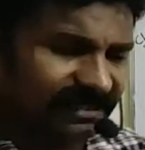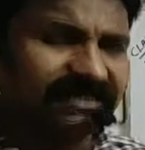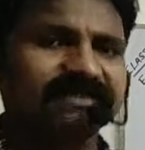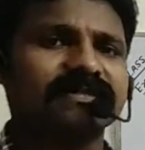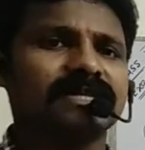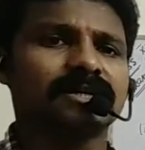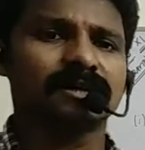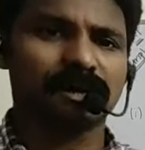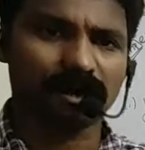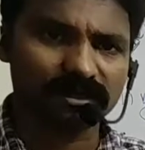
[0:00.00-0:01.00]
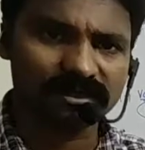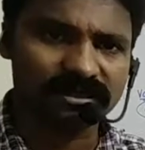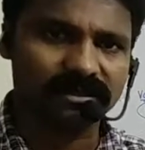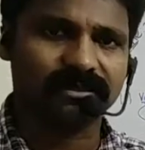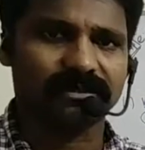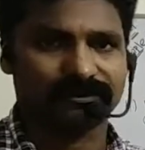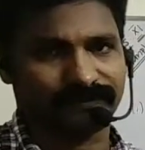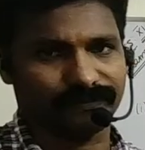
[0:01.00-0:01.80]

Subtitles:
is constant.